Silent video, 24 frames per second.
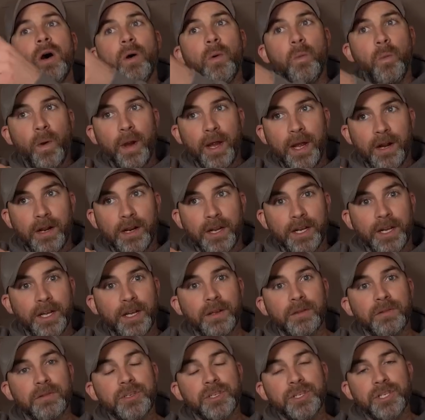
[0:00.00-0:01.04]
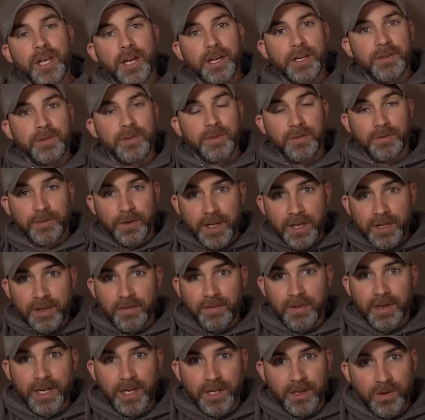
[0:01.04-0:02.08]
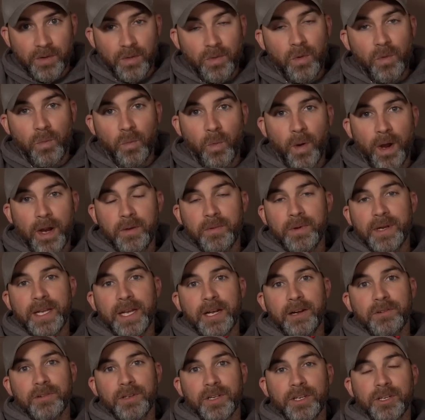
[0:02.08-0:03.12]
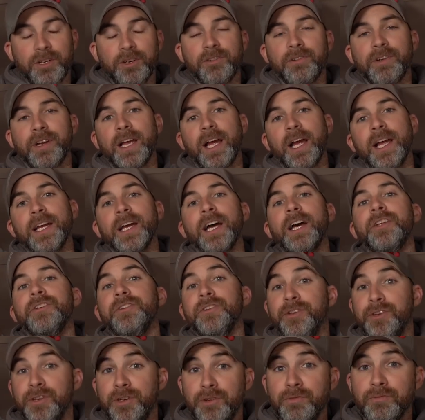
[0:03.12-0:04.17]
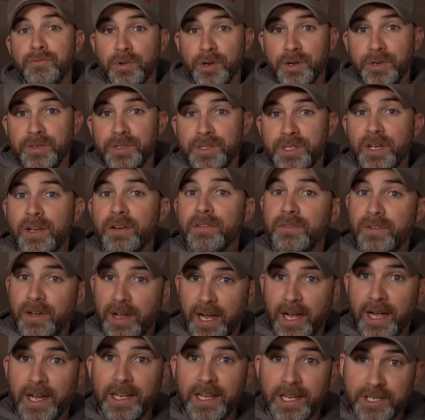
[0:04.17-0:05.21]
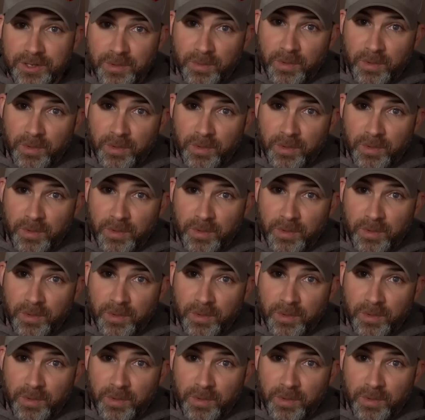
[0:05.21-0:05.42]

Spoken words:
we are going to show you the front of the vehicle where we're now going to create a new route for our leisure